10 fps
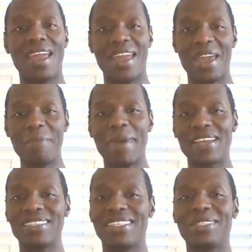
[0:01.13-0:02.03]
Hey
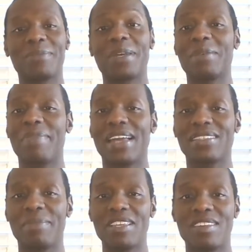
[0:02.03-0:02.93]
Pisces, welcome
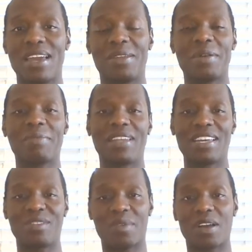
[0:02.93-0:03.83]
back to my channel. I'm
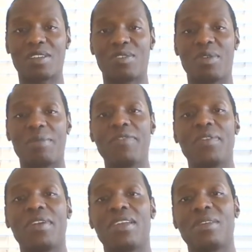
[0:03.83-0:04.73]
glad you all could join me
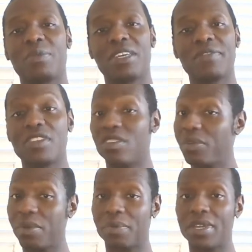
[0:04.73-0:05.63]
for another week of your
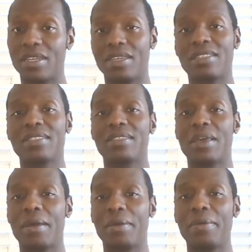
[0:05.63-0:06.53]
general reading.
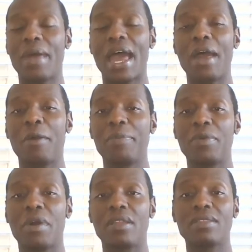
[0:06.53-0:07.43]
So I hope
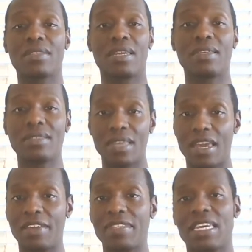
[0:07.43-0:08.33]
you all are staying
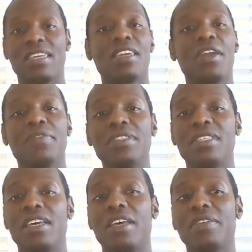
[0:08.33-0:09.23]
safe, taking care of
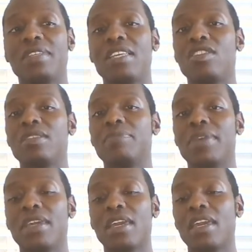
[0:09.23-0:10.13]
yourselves, and just
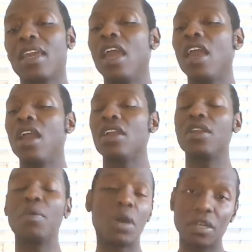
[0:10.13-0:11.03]
being
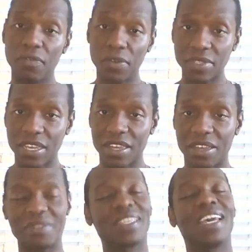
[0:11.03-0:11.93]
your wonderful
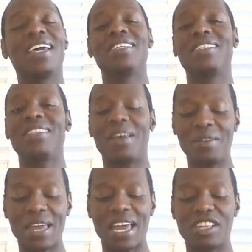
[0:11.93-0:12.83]
selves.
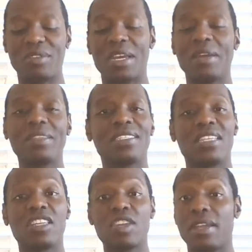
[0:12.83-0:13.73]
So as you know, this is
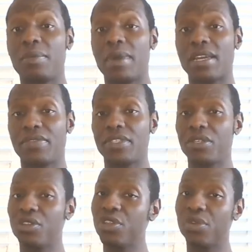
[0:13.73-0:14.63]
the channel where I give it to
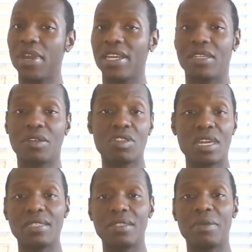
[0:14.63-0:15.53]
you straight, no
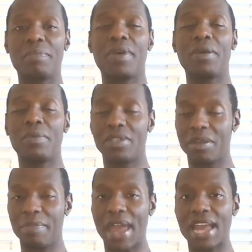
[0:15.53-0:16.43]
chaser, but with
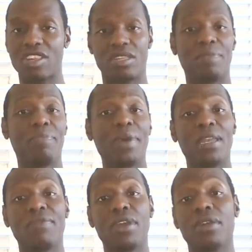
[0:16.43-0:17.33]
compassion.
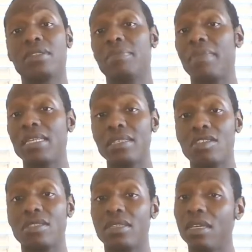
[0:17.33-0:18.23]
But if there are some
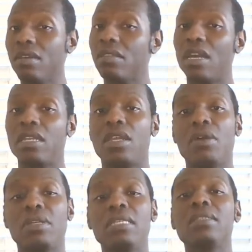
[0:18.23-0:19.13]
messages in here that
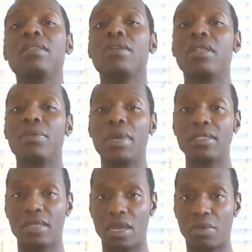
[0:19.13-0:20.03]
don't necessarily
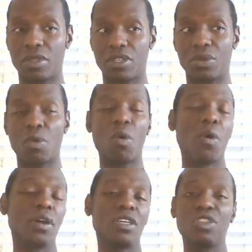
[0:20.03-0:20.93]
resonate with you
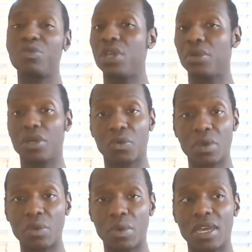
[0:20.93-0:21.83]
or that you don't
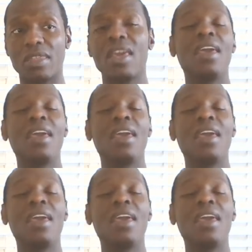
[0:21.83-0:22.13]
agree with,